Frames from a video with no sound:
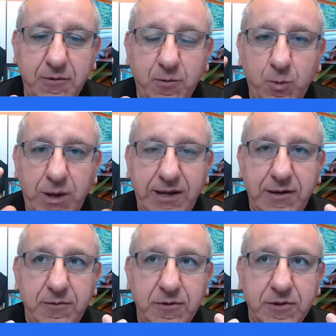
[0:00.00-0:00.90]

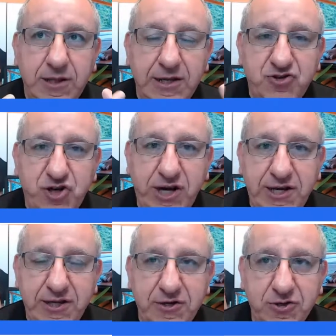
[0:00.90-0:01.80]
when they
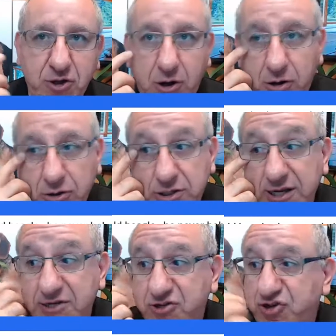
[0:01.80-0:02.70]
train their dog,
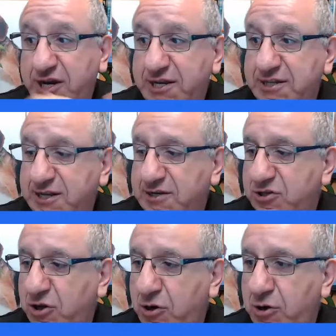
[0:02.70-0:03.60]
they train their
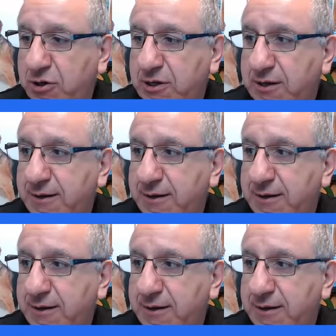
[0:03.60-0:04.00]
dog